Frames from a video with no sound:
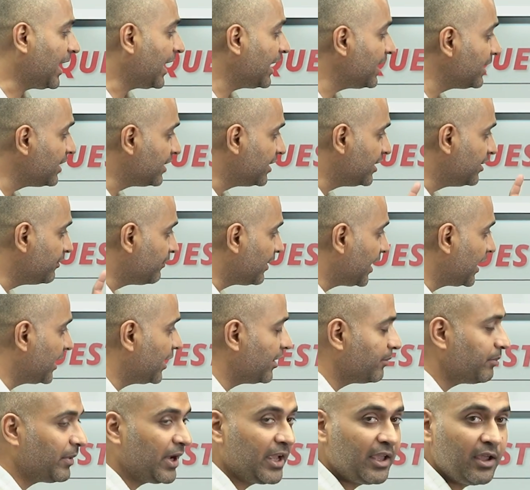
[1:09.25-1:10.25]
and
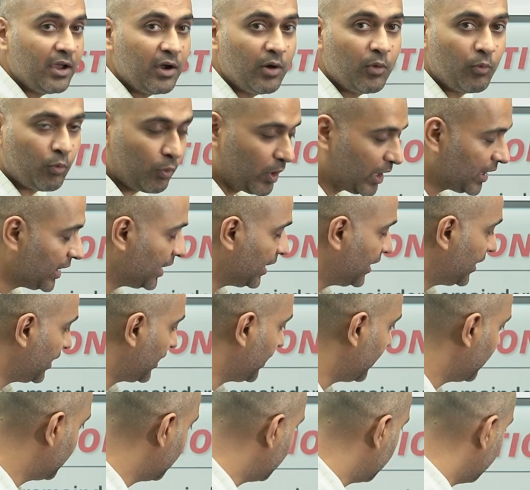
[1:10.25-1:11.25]
divided by
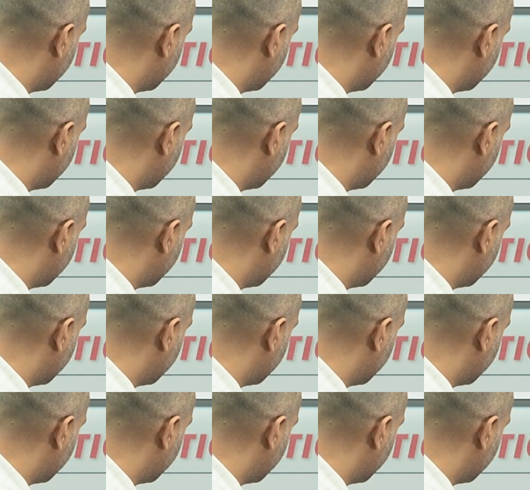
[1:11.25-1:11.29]
100?